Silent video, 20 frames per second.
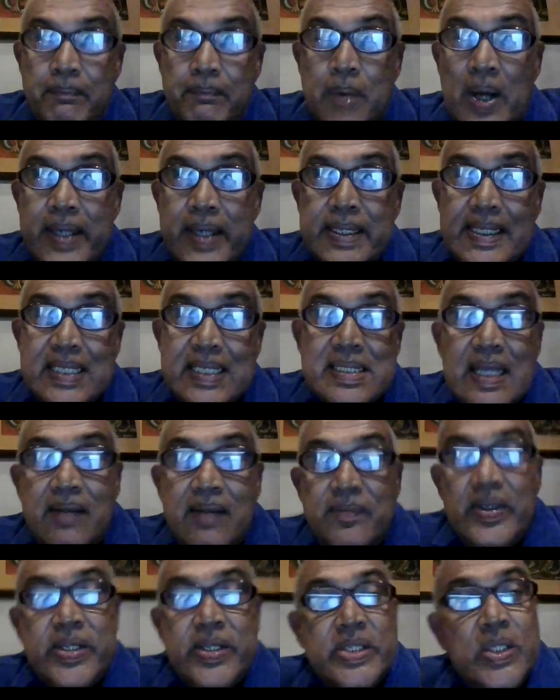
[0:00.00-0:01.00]
point is that
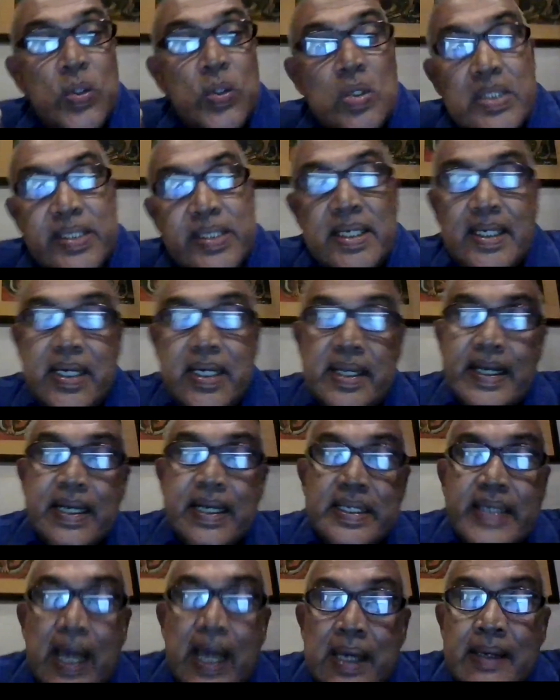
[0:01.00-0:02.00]
we choose the correct
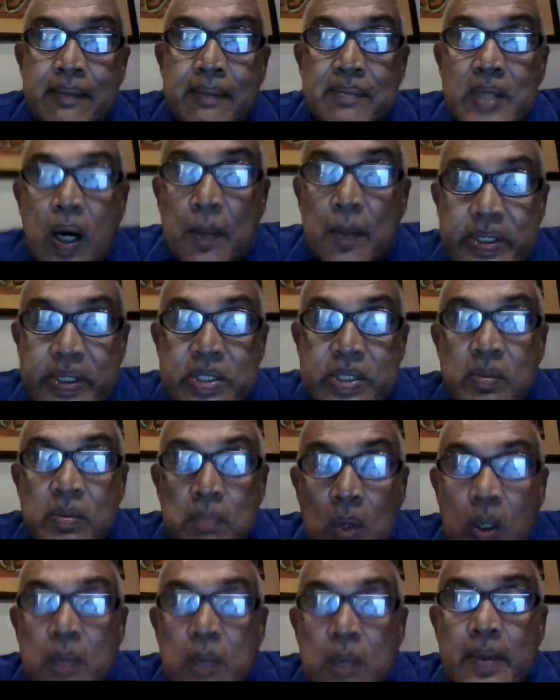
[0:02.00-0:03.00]
time, the opportune
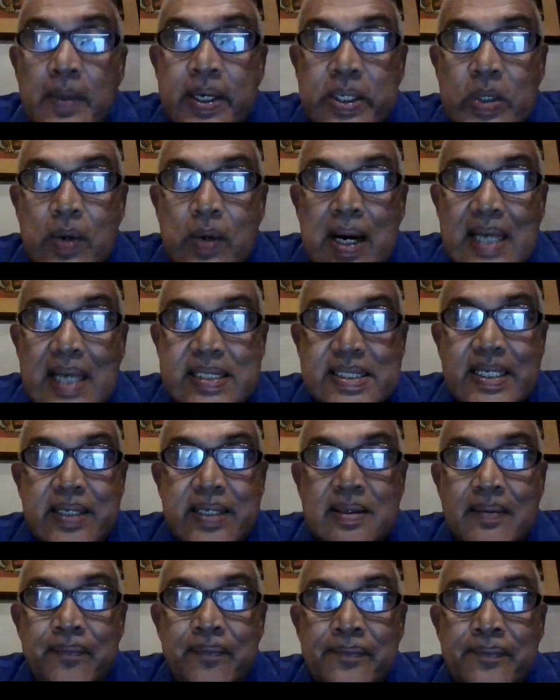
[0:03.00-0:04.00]
moment to ask it.